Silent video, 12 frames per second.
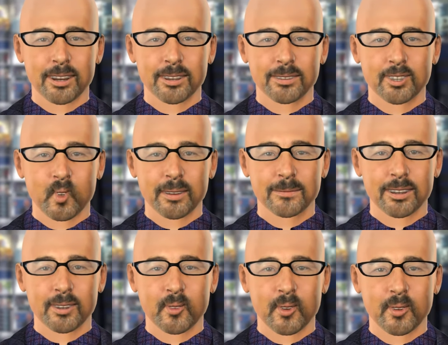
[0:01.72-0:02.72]
take
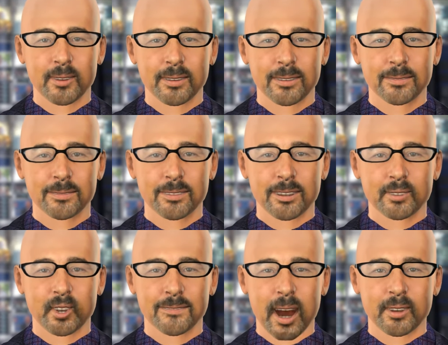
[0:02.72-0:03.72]
surveys and earn.
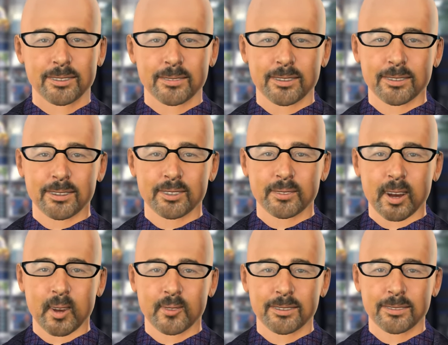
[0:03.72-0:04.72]
DentaVox collects
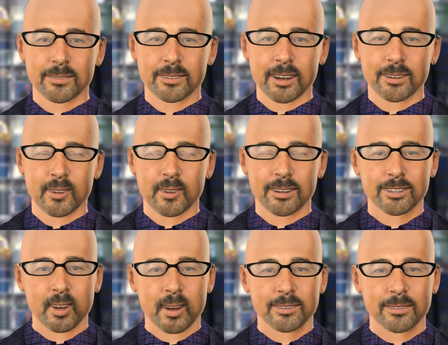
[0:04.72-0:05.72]
valuable customer
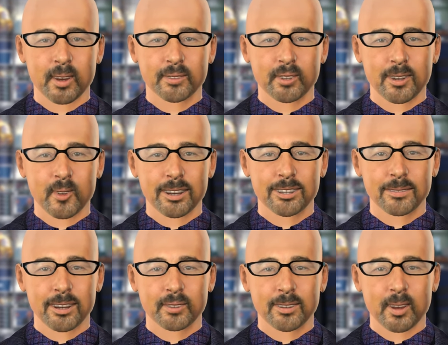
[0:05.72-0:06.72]
insights on various
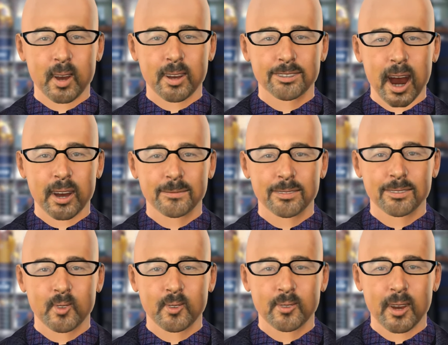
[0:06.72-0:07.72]
dental health
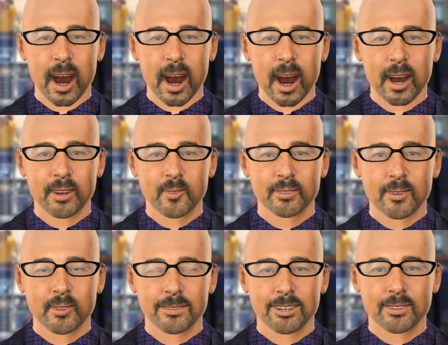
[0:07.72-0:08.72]
topics. Rewards of
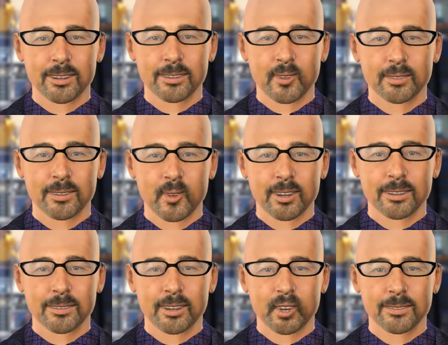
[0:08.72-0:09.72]
participants occur
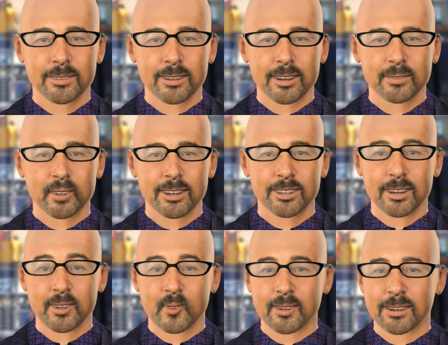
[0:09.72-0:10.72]
in Dentacoin,
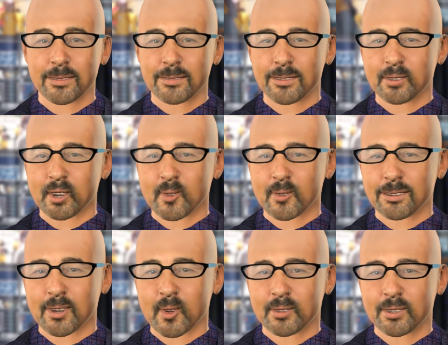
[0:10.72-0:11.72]
DCN, the
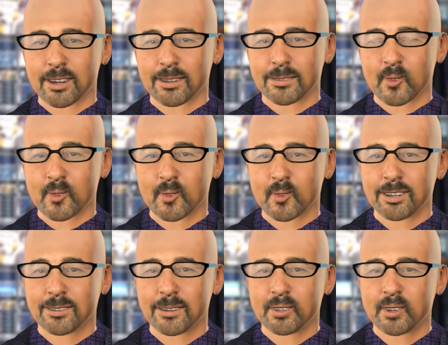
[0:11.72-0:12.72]
digital currency created
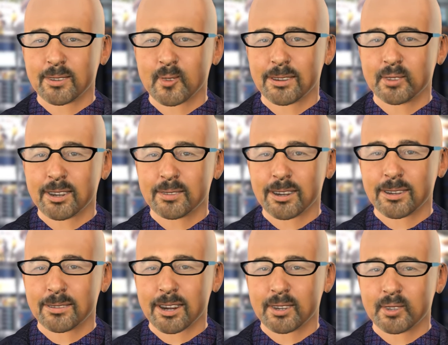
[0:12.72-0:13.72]
especially for the
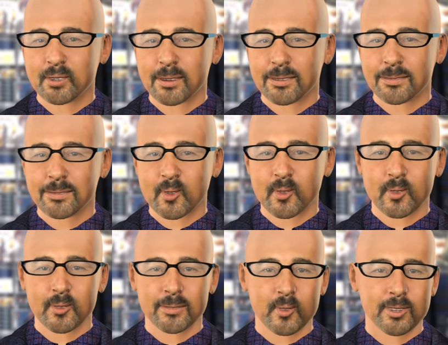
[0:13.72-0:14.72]
dental industry.
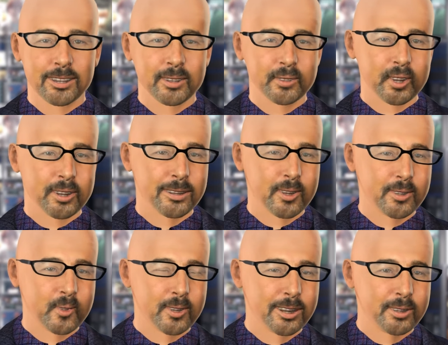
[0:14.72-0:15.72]
Users have the
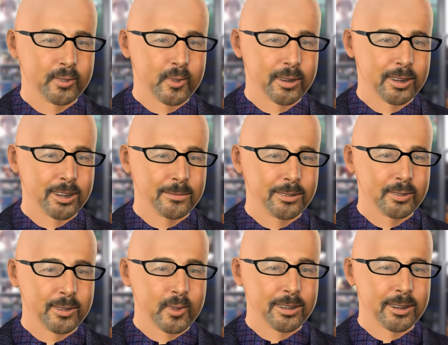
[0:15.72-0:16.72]
opportunity to earn up to
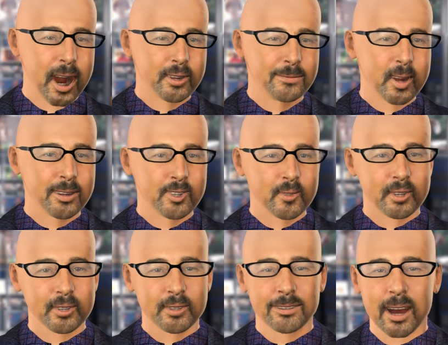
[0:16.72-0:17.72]
34,000
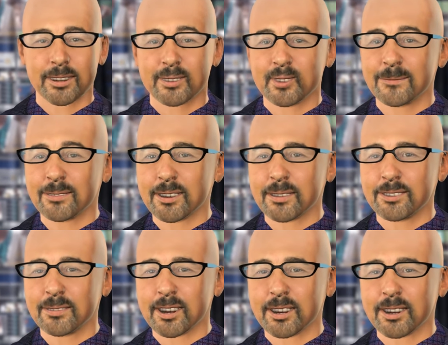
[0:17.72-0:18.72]
Dentacoin
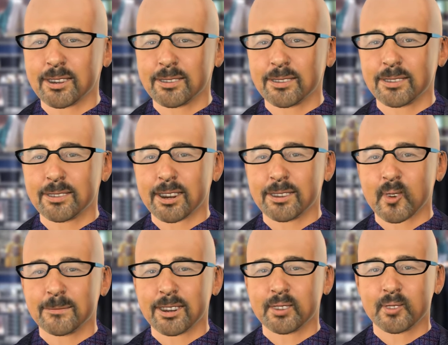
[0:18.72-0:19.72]
tokens. Detailed
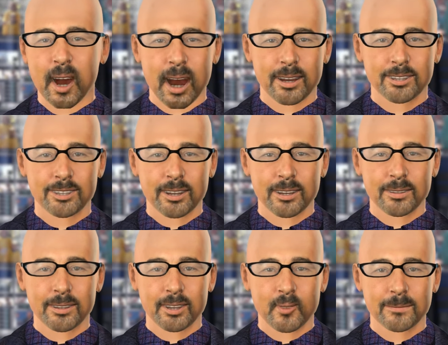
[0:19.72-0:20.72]
information on the
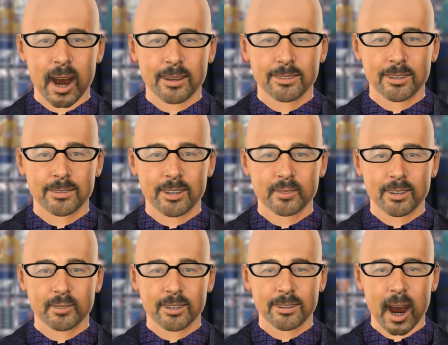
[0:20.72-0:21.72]
site
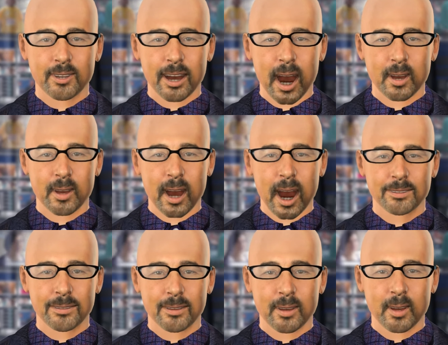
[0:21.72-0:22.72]

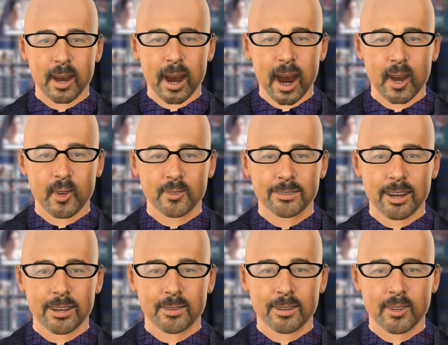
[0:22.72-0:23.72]
dentavox.dentacoin.com. The world of
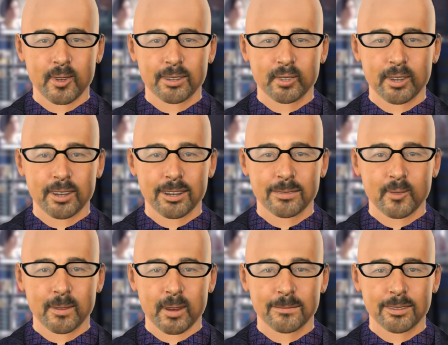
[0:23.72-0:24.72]
cryptocurrencies is
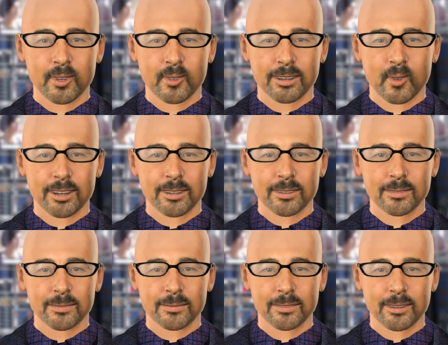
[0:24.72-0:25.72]
developing every
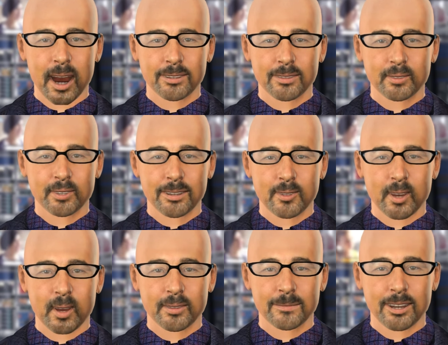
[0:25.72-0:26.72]
day. Follow its
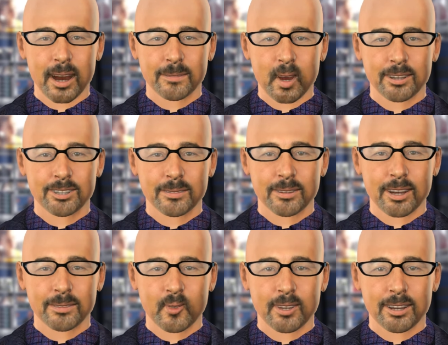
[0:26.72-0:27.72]
development with us,
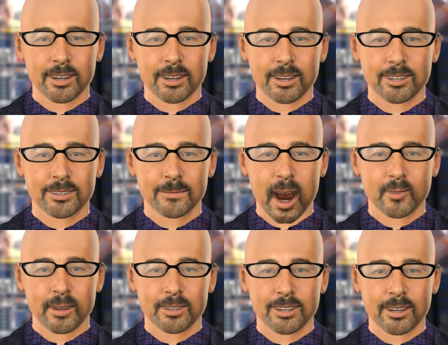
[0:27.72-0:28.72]
the news release
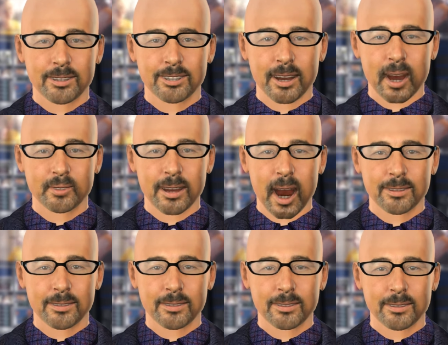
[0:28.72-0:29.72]
partner
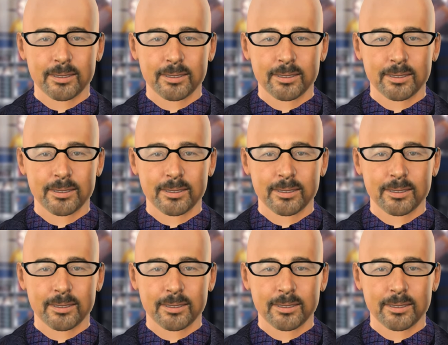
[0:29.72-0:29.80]
stex.com.